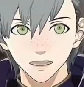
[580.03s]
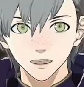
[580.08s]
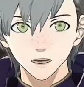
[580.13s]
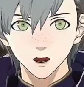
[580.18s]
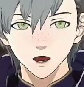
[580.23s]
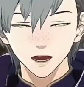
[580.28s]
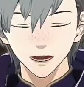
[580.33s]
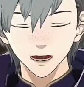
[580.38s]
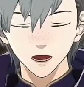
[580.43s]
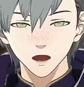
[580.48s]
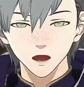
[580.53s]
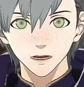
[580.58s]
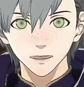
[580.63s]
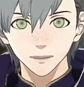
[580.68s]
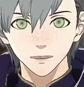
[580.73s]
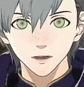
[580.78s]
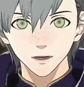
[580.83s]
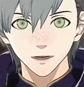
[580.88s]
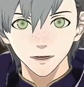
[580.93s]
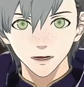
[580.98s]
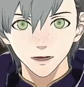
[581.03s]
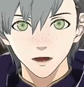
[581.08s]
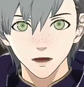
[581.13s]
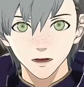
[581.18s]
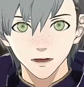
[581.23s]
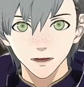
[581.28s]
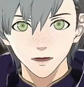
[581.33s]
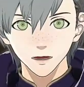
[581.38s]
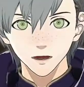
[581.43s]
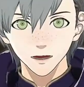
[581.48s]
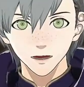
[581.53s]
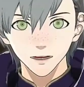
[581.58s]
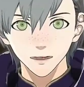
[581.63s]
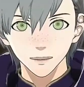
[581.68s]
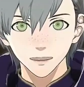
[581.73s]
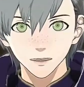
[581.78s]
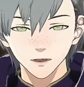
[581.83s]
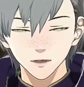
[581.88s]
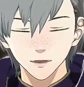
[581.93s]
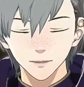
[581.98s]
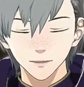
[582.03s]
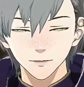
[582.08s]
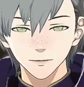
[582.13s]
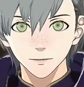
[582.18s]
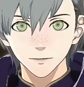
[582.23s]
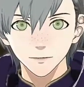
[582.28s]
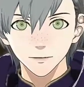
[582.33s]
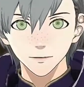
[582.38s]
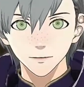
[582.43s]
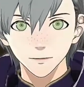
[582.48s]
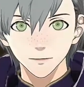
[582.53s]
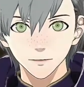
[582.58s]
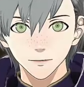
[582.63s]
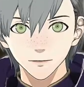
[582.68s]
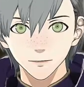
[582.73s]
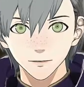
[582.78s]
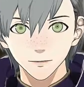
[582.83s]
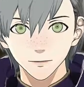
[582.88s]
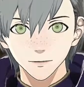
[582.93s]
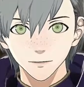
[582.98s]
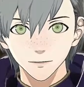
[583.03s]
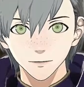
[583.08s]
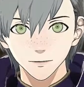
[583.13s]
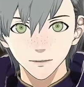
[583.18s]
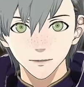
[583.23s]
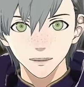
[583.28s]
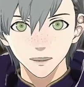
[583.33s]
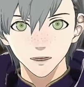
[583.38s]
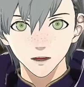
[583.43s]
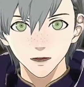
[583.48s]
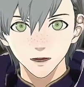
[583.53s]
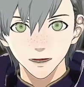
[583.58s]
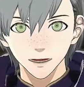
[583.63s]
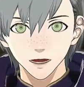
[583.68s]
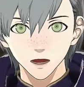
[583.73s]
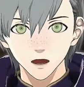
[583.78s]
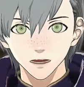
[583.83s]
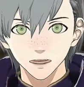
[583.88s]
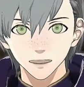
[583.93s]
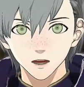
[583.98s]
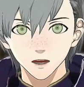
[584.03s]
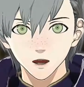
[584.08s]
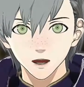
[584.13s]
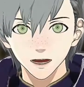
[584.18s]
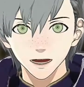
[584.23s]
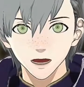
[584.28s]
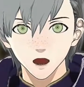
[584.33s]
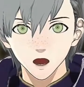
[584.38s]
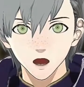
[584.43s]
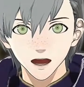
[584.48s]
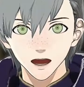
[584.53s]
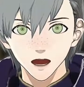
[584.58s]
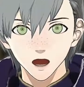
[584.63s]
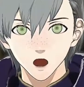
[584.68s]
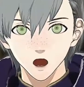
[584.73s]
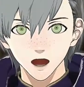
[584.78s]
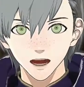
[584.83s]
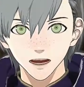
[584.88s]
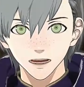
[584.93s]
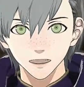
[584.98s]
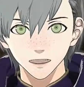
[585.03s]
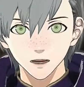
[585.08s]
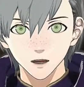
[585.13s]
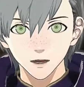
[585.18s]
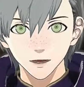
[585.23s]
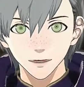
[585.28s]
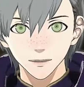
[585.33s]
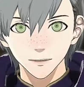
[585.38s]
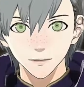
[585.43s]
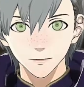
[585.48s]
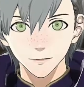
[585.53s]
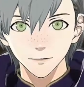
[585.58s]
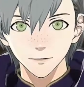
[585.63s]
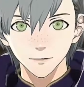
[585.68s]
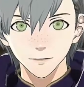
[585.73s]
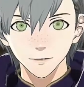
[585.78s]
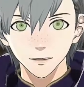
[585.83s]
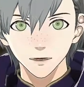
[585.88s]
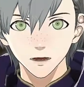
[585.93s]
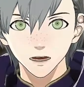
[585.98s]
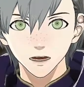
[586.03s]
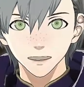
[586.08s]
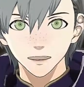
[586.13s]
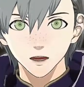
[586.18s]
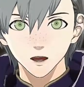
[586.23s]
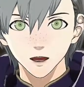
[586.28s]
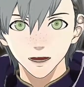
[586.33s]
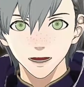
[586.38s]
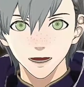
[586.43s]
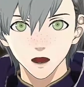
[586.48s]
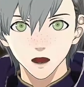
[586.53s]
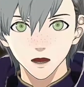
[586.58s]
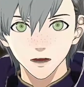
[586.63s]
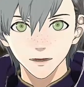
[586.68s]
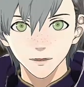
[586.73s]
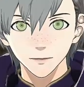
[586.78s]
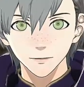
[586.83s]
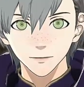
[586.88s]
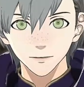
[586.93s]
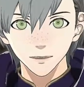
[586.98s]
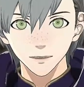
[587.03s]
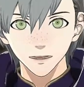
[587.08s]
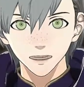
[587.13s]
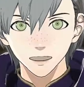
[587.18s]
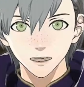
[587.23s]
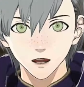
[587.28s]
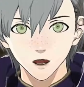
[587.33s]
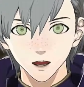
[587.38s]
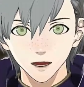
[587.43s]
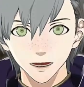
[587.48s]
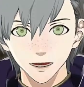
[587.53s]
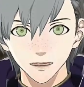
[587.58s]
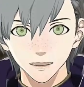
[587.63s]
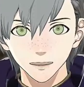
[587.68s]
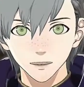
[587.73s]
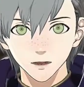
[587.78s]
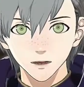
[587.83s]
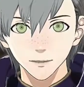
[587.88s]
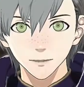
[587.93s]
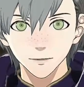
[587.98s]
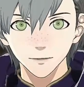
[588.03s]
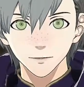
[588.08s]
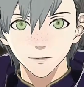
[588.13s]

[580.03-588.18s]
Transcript: I want to be with you for the rest of my life. I want to be there for every important moment, every smile, every hardship.